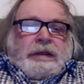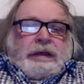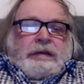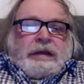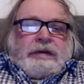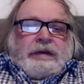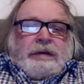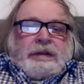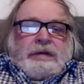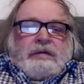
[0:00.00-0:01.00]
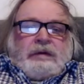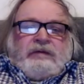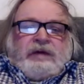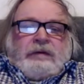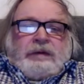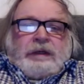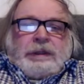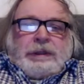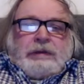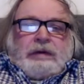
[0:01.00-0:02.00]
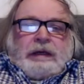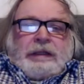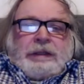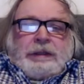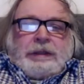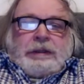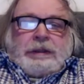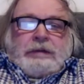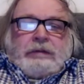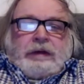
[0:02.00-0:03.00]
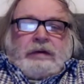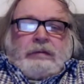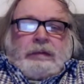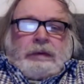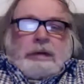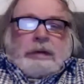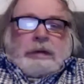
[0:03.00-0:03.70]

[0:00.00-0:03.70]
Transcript: he had nothing to do with the foundation of the Latin Church at Rome,